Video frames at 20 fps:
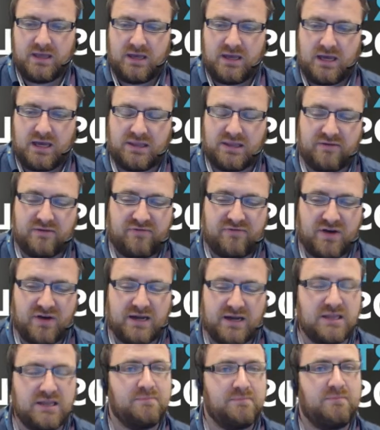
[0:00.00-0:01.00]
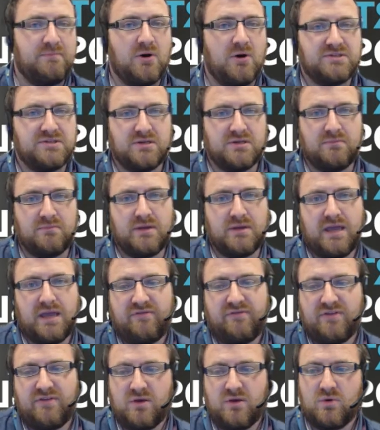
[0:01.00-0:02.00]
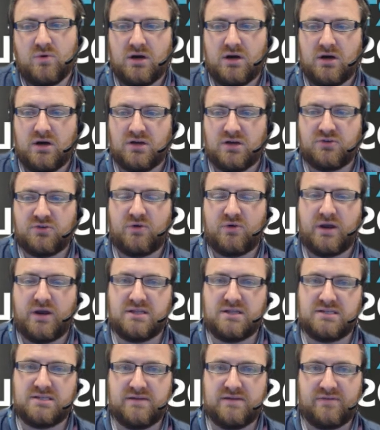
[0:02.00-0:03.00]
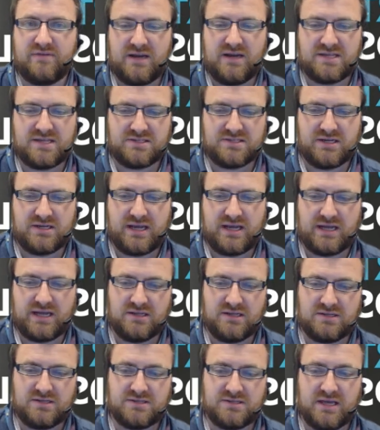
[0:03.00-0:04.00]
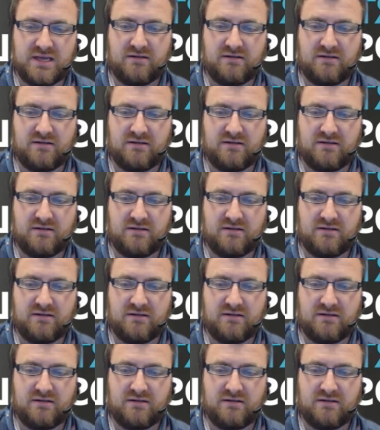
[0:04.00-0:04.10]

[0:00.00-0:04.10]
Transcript: And then finally at the bottom, if you are trying to give a lesson and